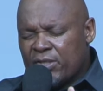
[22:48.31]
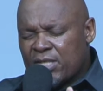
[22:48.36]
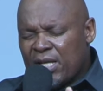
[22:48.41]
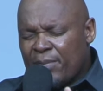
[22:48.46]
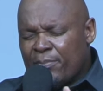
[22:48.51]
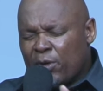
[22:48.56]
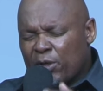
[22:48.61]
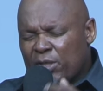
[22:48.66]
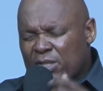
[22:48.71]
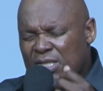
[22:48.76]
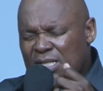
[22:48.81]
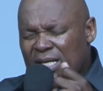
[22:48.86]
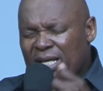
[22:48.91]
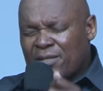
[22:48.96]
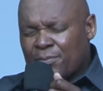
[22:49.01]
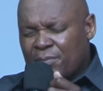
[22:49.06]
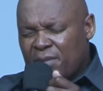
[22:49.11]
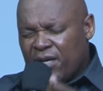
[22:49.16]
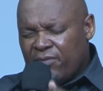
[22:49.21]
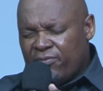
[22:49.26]
somebody
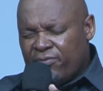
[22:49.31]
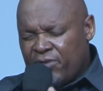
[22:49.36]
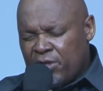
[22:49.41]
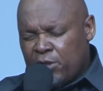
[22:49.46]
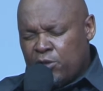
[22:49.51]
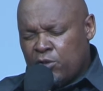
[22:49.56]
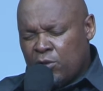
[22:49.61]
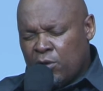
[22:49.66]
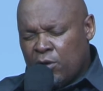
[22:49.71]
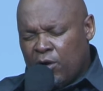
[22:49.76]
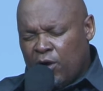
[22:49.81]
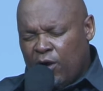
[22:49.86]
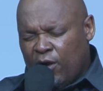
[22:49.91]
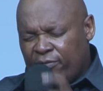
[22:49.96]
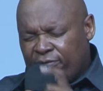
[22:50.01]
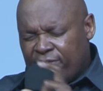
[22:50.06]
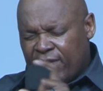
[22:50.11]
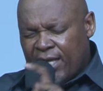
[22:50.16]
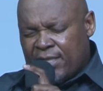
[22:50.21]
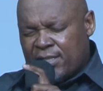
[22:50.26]
sent me a video
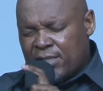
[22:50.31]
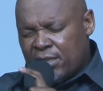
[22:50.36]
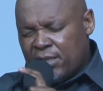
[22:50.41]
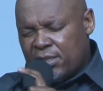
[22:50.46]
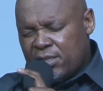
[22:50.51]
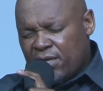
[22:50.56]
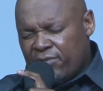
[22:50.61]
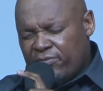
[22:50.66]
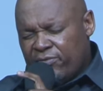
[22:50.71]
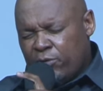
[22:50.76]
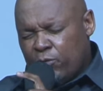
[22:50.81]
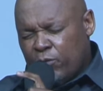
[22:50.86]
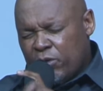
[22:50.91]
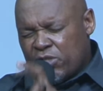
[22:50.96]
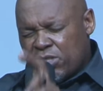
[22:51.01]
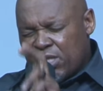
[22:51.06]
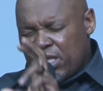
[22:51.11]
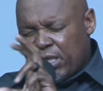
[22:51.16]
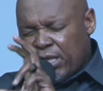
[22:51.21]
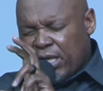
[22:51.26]
of that interview,
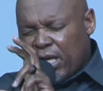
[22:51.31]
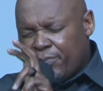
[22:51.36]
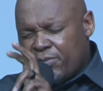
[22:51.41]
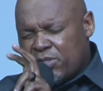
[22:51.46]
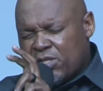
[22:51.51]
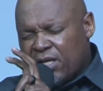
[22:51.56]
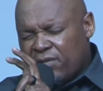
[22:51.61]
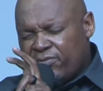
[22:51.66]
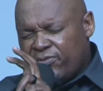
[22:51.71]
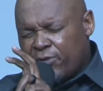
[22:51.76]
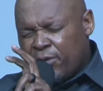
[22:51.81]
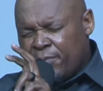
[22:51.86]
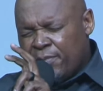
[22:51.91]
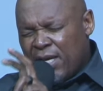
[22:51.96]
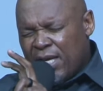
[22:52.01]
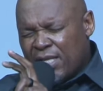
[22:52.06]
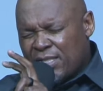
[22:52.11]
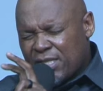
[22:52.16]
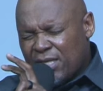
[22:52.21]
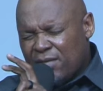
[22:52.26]
which they captured from
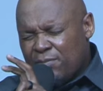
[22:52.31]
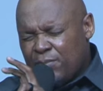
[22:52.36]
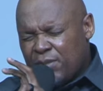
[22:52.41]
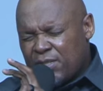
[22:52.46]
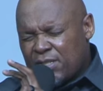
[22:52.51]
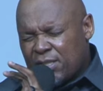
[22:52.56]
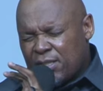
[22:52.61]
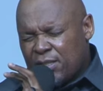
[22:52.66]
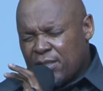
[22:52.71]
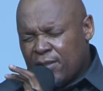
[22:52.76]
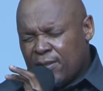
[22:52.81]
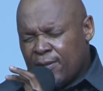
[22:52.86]
SABC.